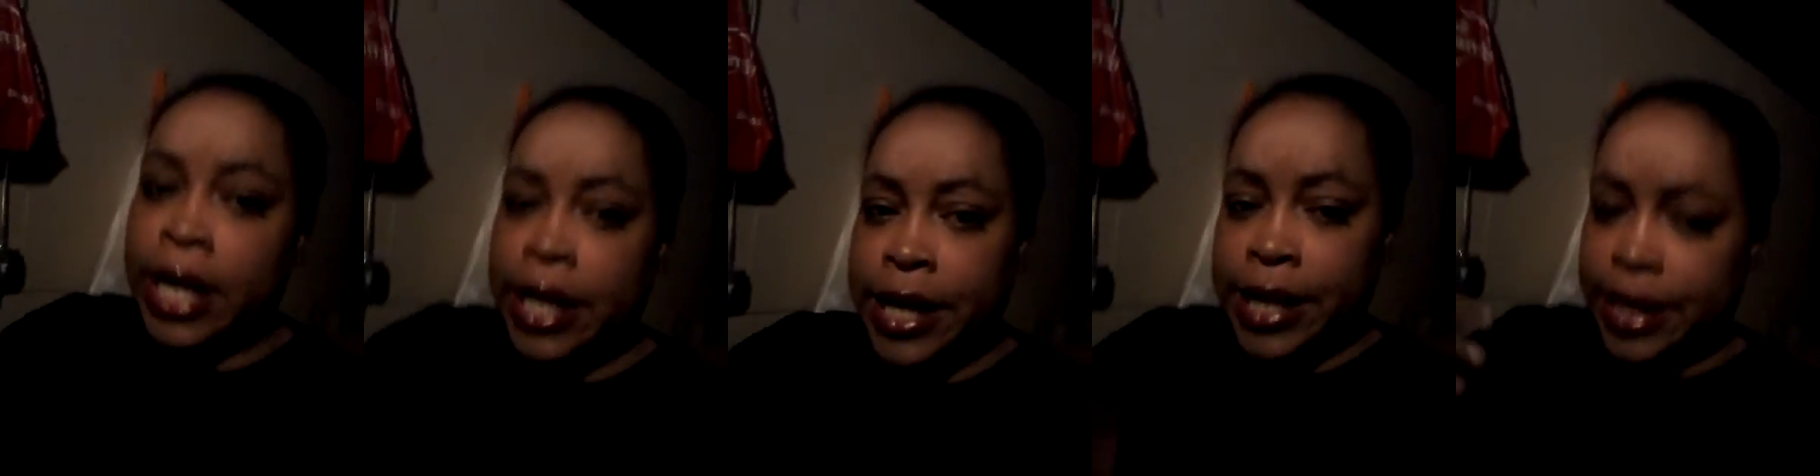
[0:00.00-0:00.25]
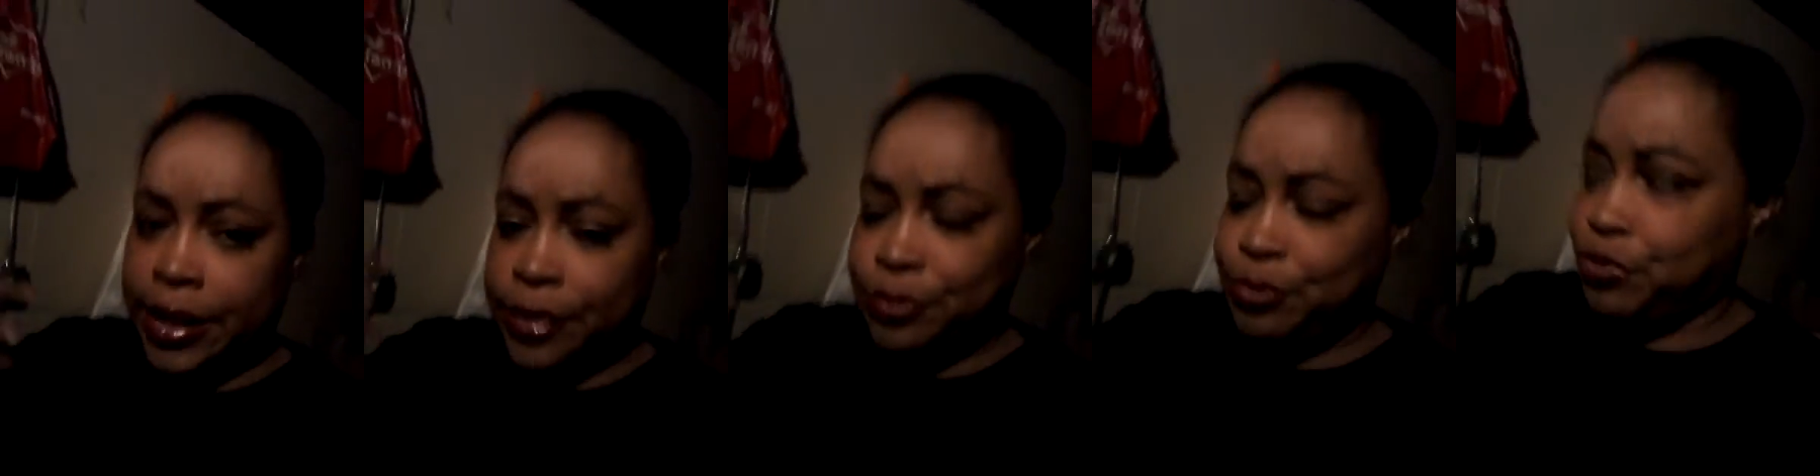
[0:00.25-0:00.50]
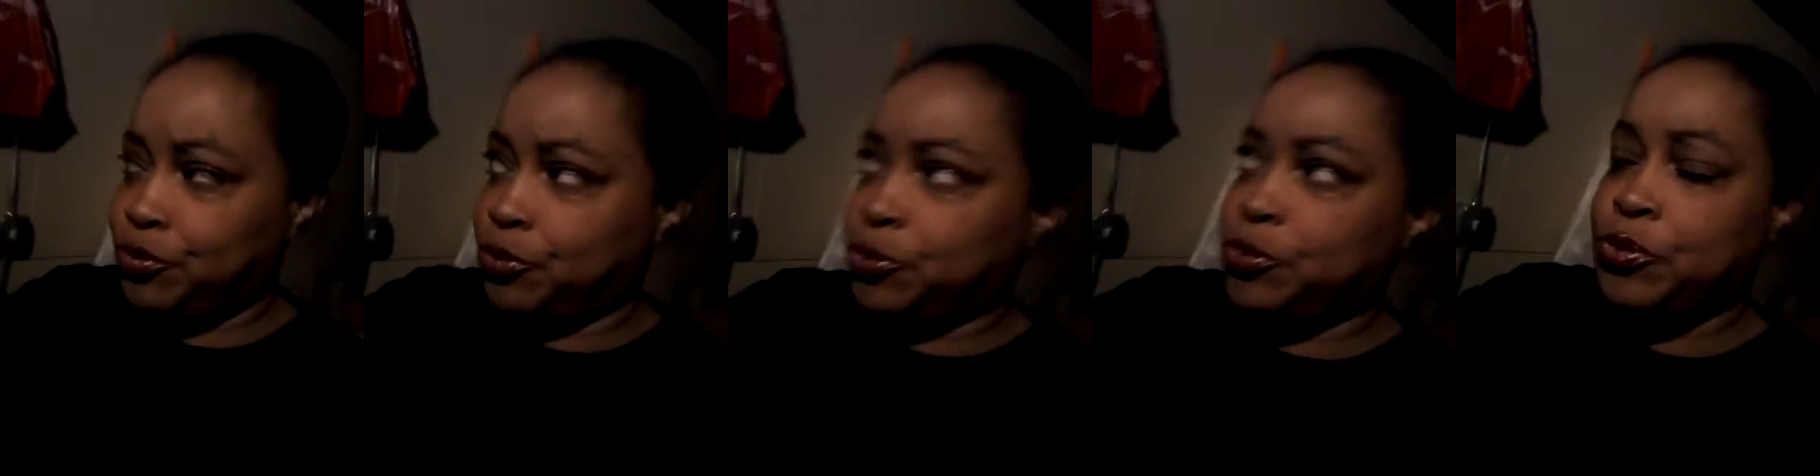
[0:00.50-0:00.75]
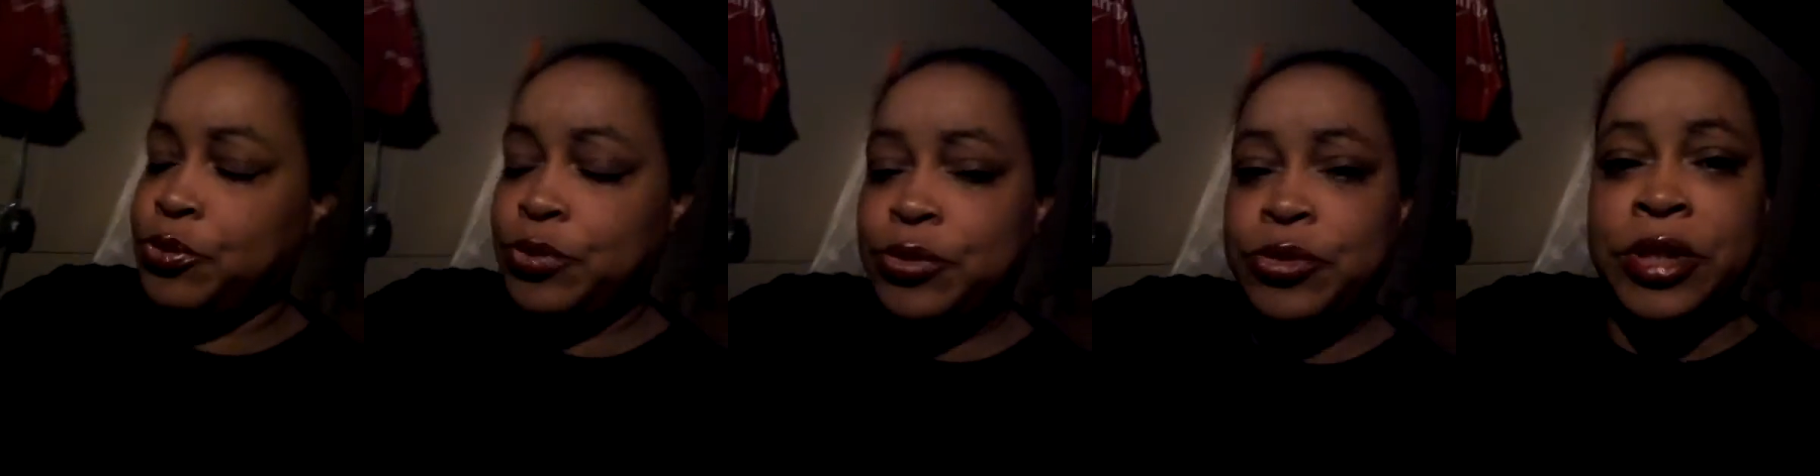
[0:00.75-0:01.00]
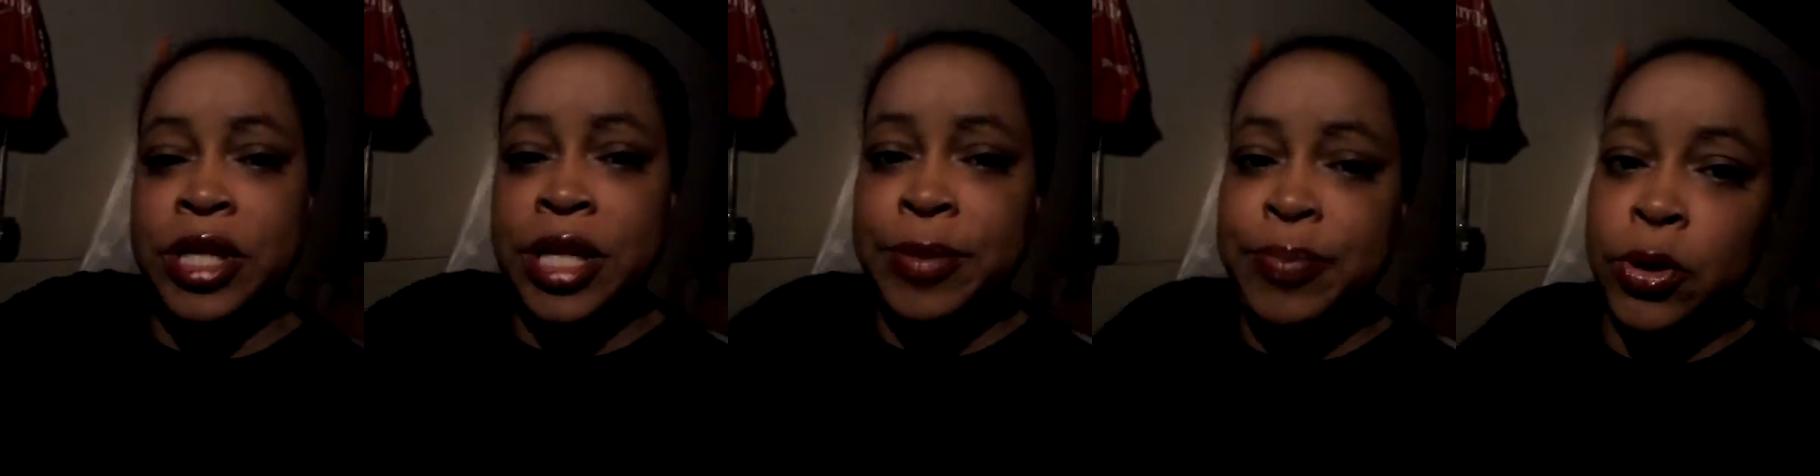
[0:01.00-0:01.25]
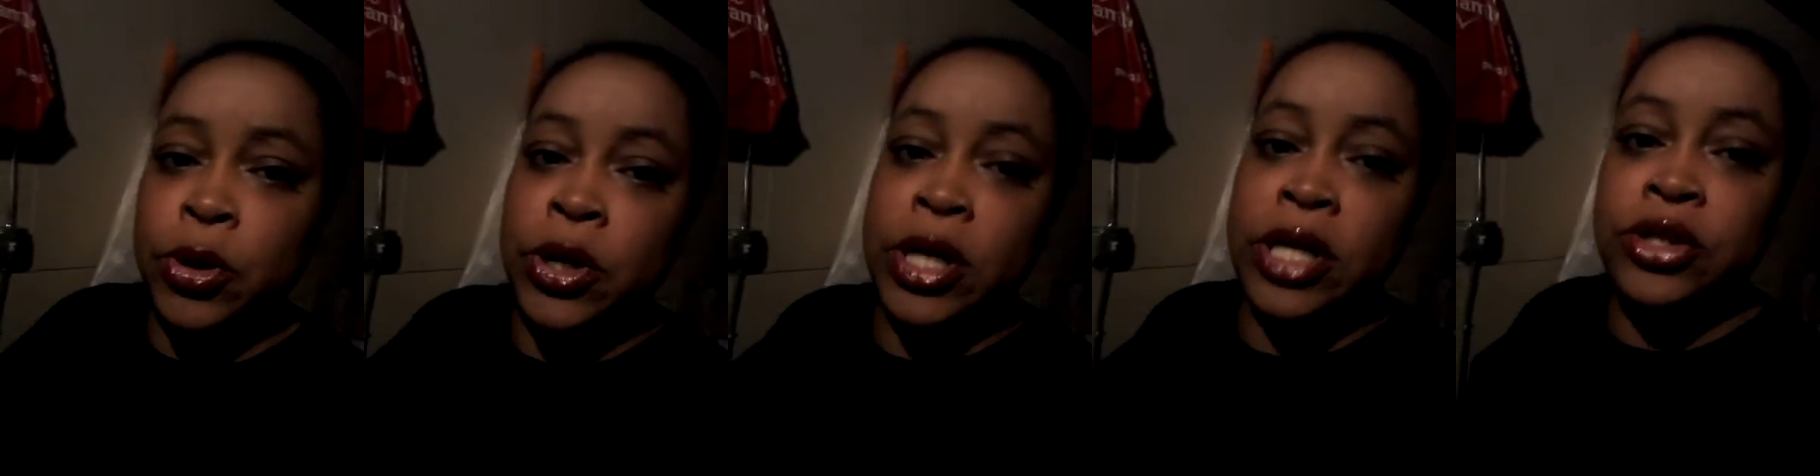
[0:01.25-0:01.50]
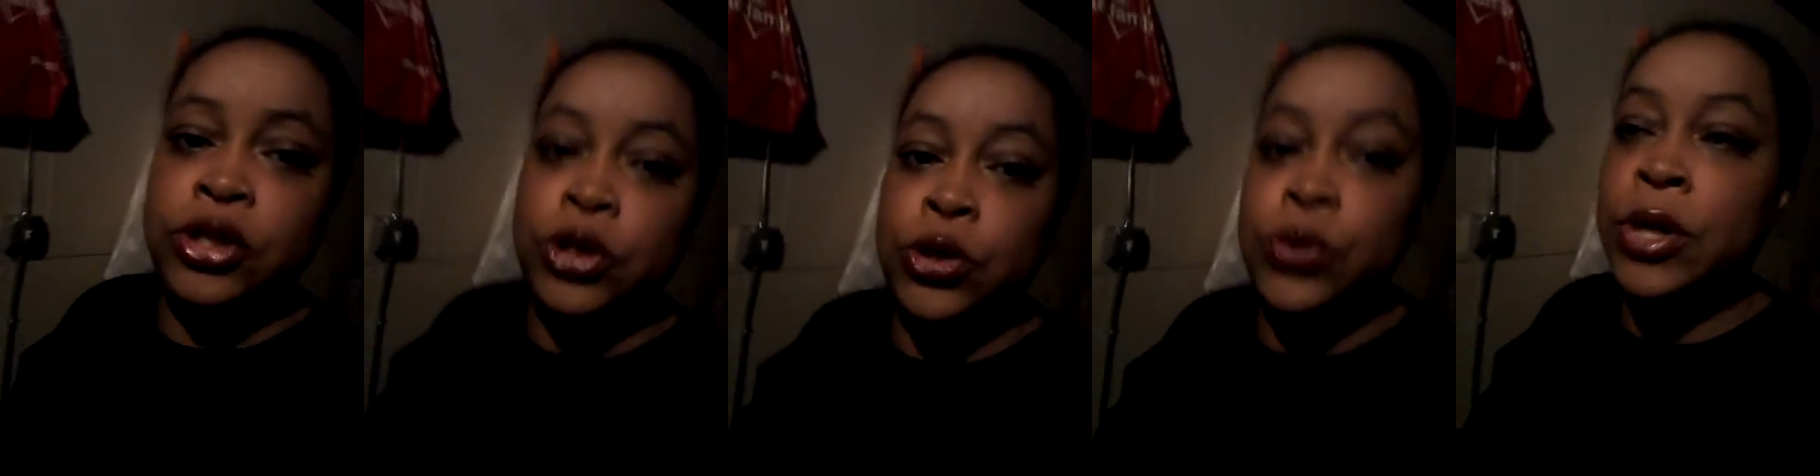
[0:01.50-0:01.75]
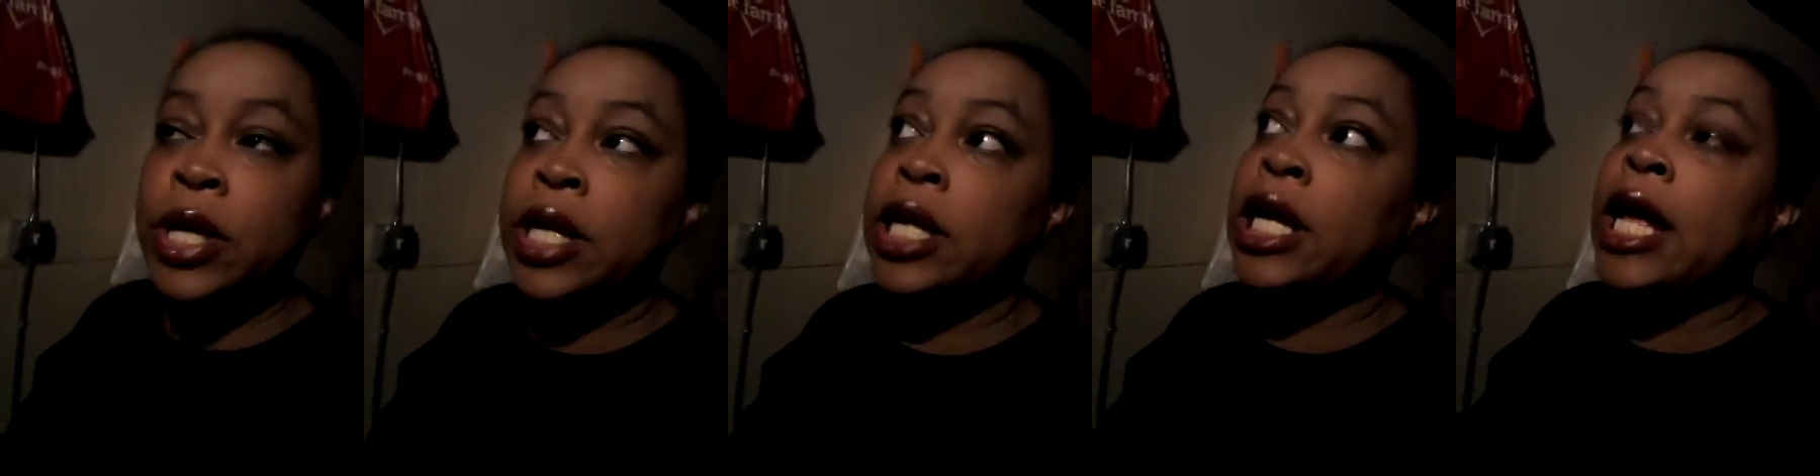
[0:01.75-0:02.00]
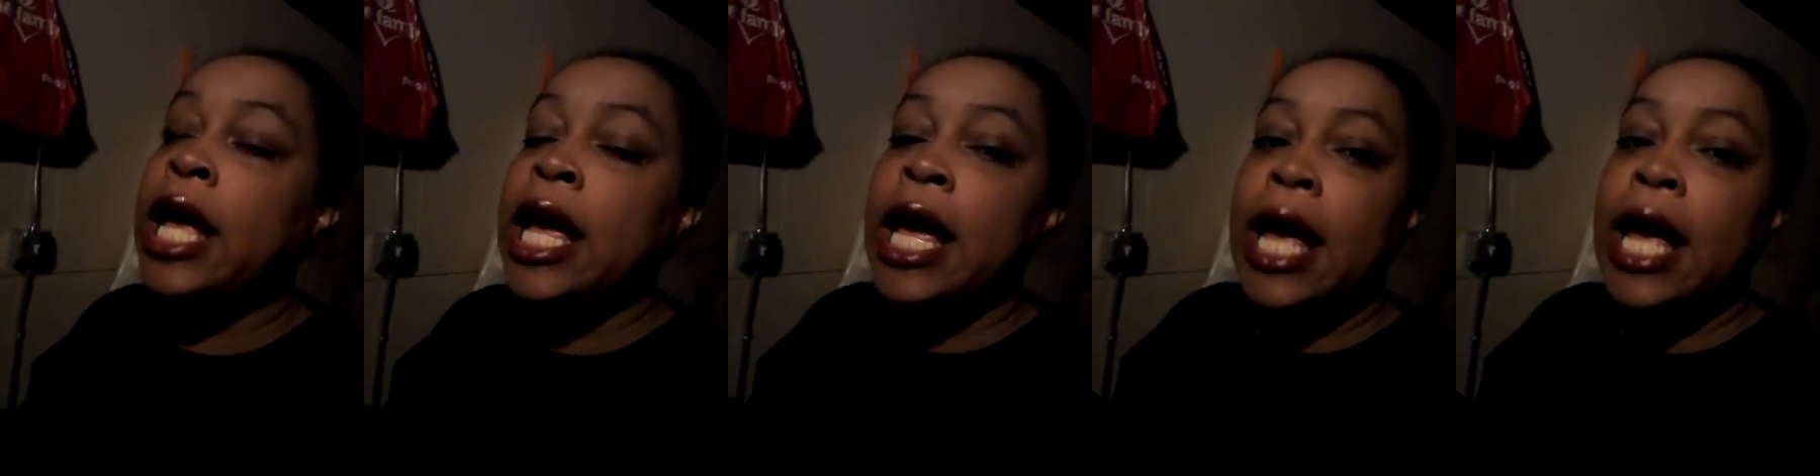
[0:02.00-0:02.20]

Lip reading: I get deeper into it.